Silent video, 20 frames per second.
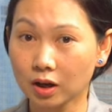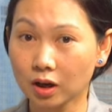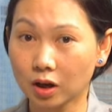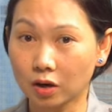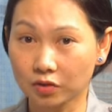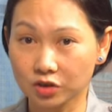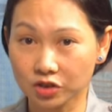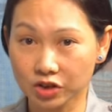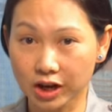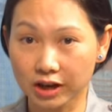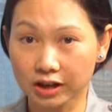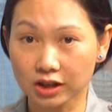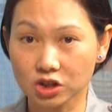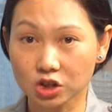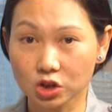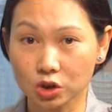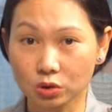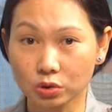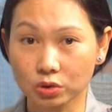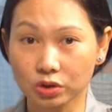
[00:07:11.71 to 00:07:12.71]
of China's
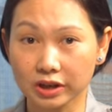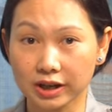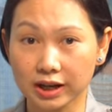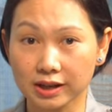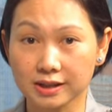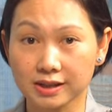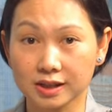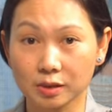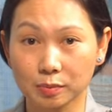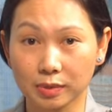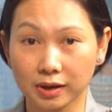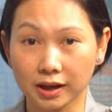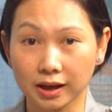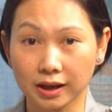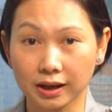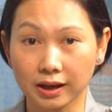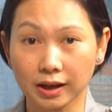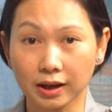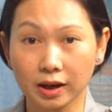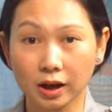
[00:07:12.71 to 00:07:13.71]
total gas
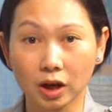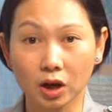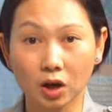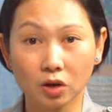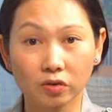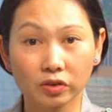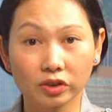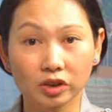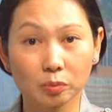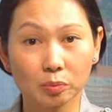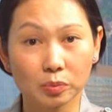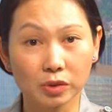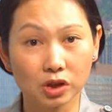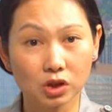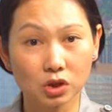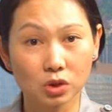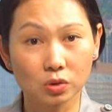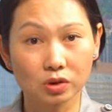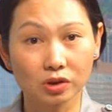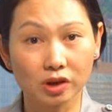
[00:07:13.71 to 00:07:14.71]
supply over the
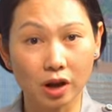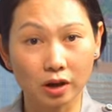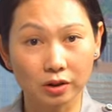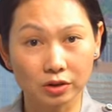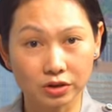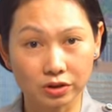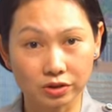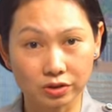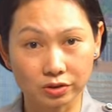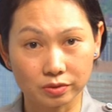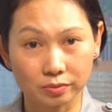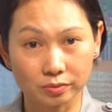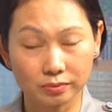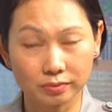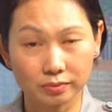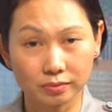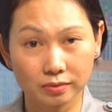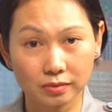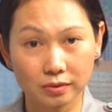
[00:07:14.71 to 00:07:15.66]
mid to long term,